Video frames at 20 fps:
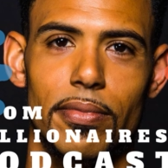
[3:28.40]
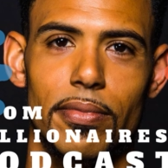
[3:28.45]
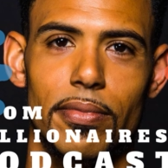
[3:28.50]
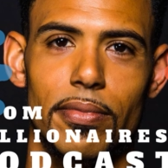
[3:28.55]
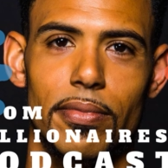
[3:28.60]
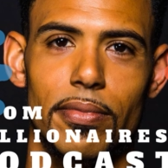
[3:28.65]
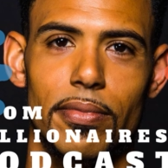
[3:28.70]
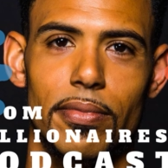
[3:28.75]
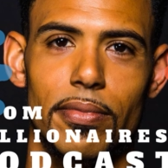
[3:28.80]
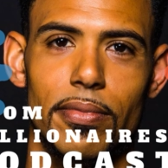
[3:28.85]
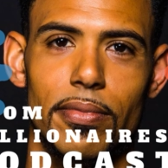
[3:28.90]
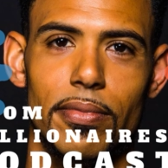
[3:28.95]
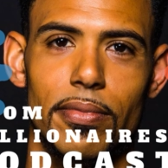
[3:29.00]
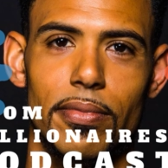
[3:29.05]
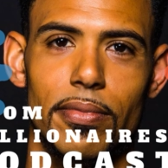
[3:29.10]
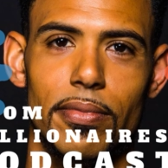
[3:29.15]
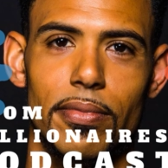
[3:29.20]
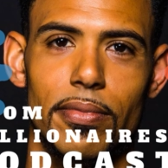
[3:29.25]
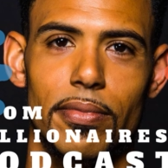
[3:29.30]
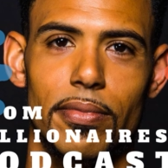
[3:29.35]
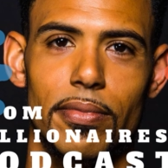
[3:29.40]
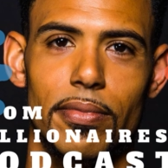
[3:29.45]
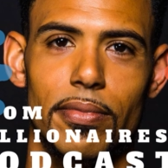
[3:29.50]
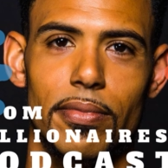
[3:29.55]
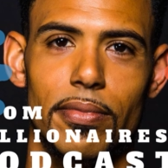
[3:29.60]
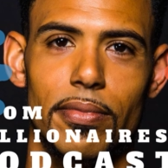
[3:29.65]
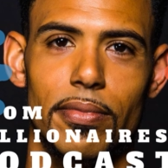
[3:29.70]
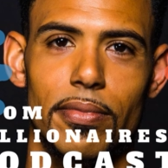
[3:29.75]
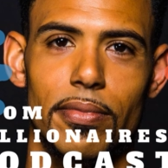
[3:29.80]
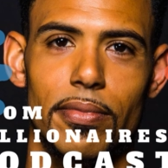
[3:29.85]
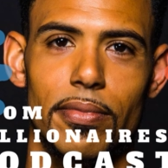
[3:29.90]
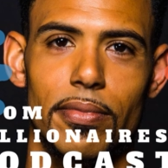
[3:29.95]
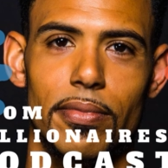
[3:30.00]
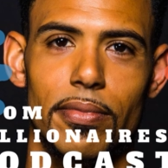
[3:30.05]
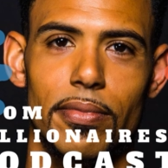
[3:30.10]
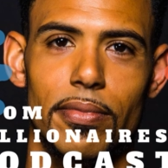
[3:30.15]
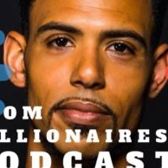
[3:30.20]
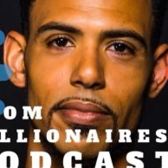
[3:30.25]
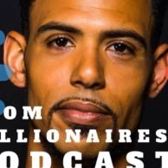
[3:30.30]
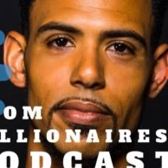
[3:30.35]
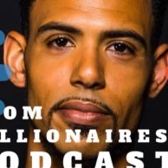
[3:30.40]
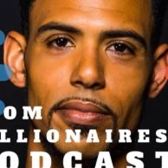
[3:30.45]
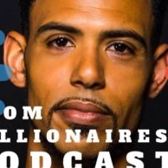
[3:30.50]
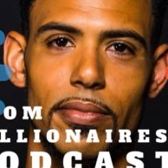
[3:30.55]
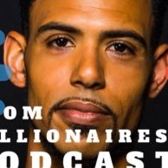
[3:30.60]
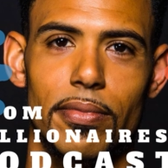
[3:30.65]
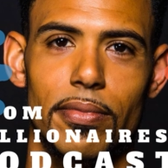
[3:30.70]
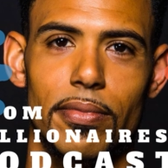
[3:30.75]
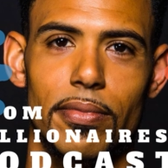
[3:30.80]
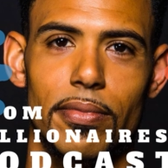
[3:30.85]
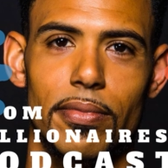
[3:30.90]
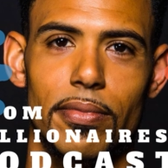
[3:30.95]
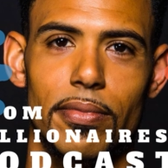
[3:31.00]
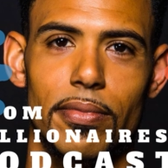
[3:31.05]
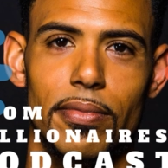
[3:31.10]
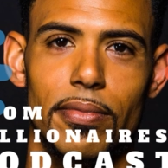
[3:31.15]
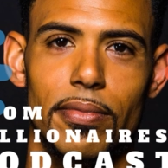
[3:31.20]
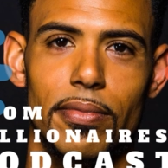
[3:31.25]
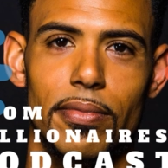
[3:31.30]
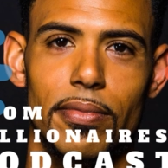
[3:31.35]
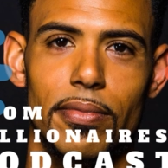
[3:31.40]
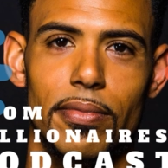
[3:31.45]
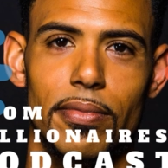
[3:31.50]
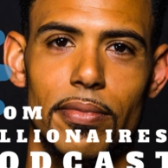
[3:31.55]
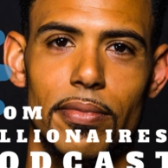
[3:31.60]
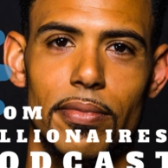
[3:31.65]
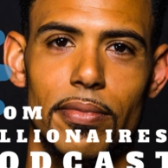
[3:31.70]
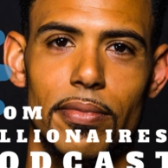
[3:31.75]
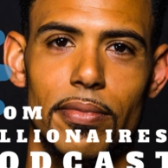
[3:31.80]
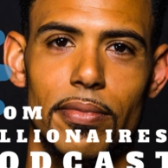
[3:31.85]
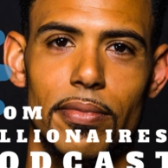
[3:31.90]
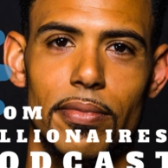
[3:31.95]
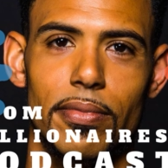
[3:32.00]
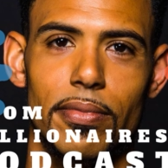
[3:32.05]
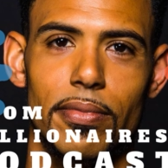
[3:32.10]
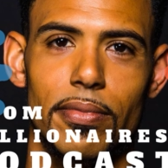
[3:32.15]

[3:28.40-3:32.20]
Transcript: This is a still picture; no speech is visible.